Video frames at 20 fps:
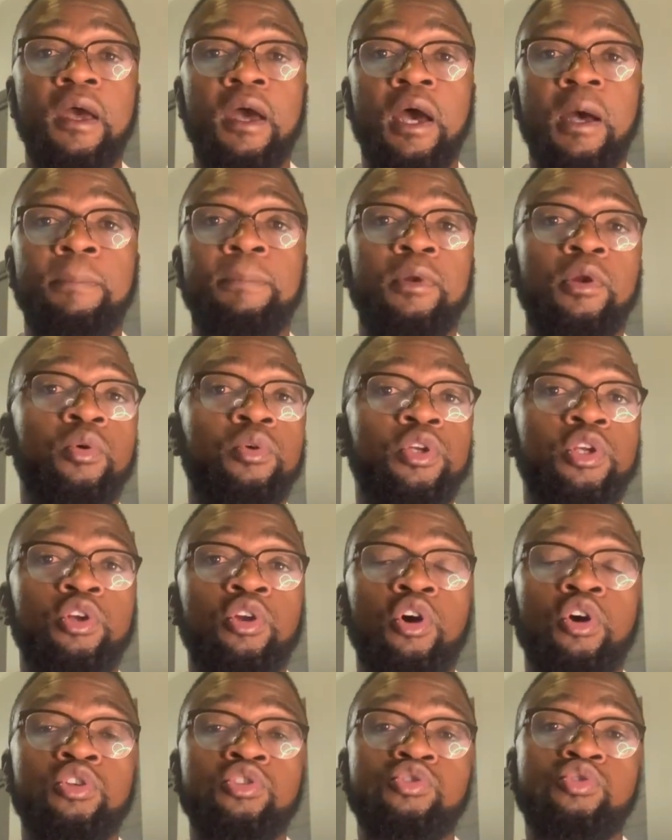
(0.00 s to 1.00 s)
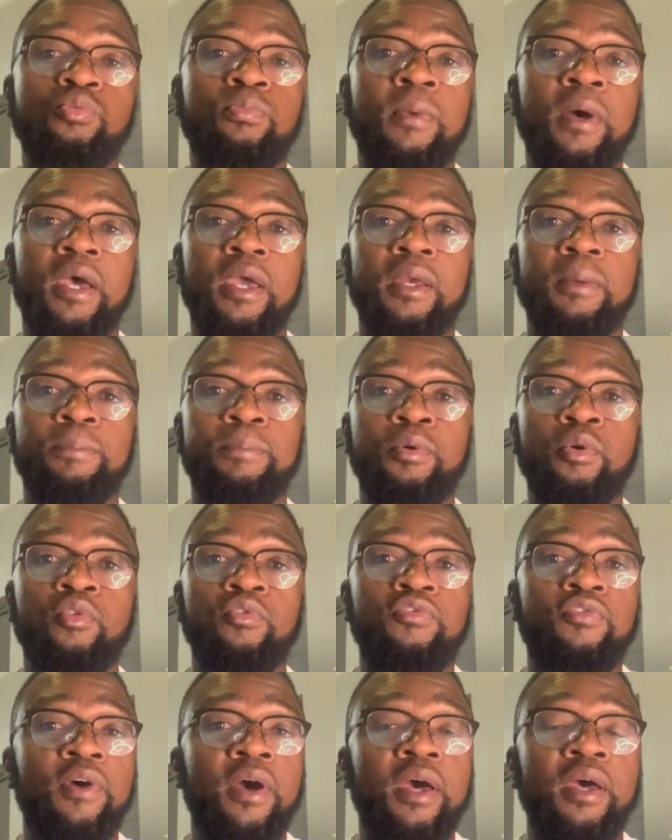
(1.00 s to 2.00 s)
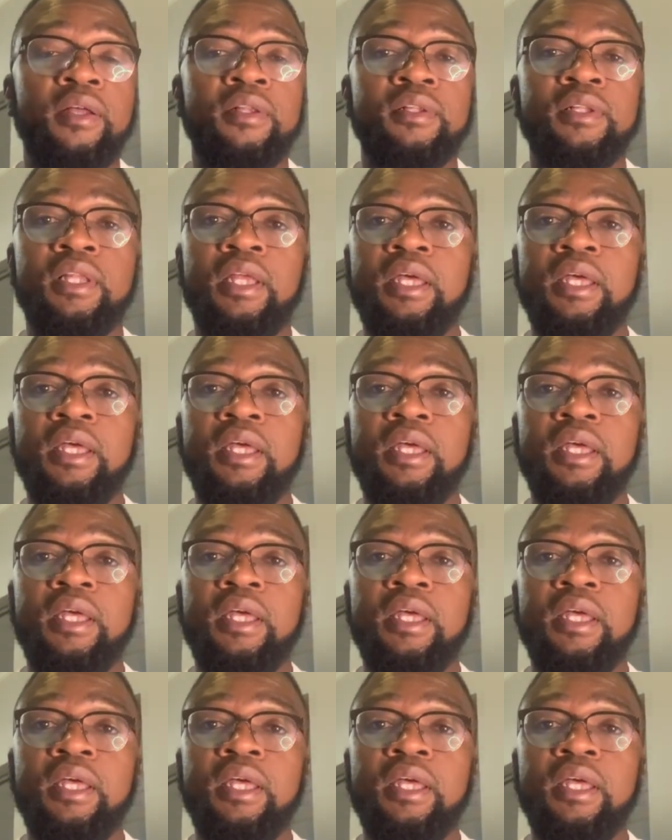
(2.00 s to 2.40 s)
uploaded onto my profile.